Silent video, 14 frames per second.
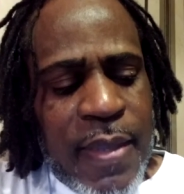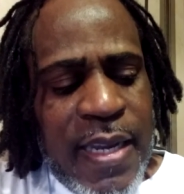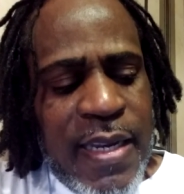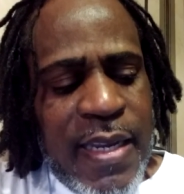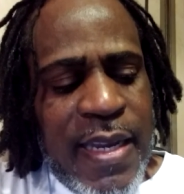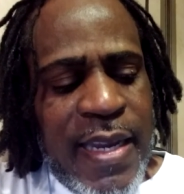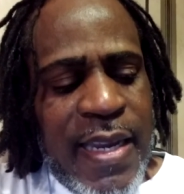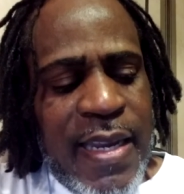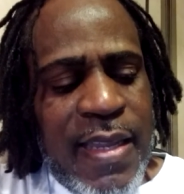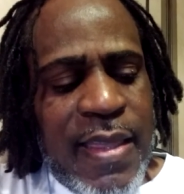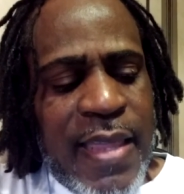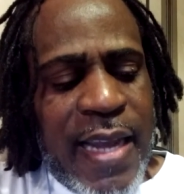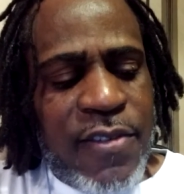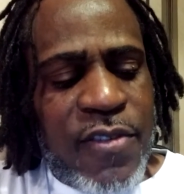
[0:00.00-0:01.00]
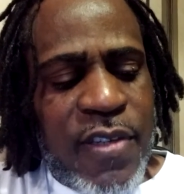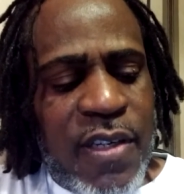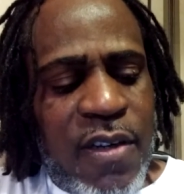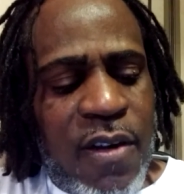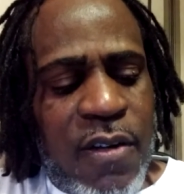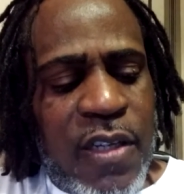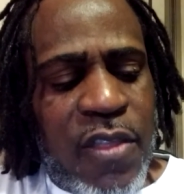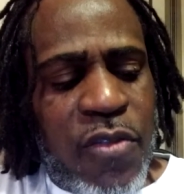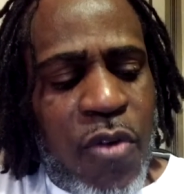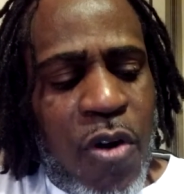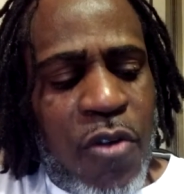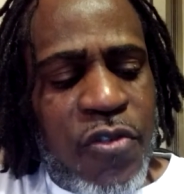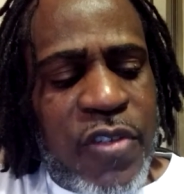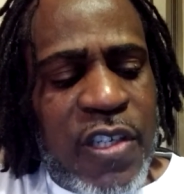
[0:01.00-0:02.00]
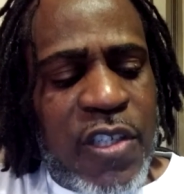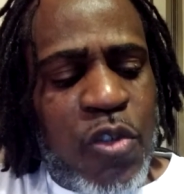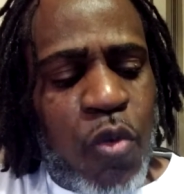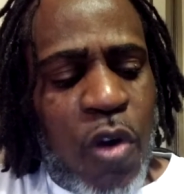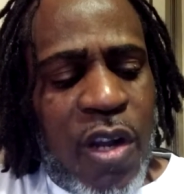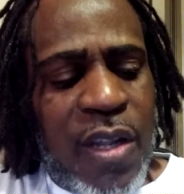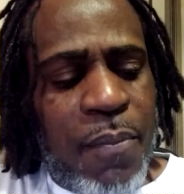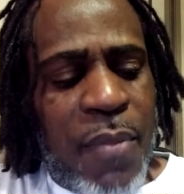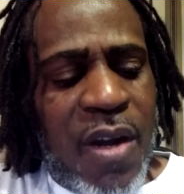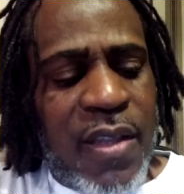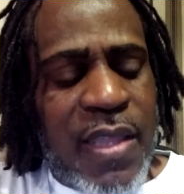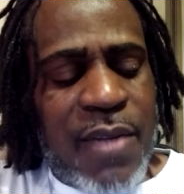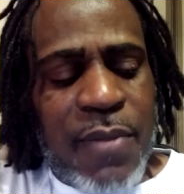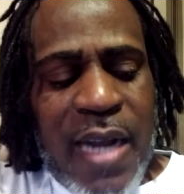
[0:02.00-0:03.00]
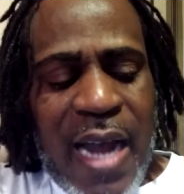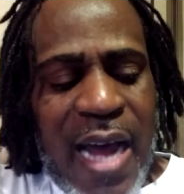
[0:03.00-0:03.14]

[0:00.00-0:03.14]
And he that sitteth on the throne shall dwell among them.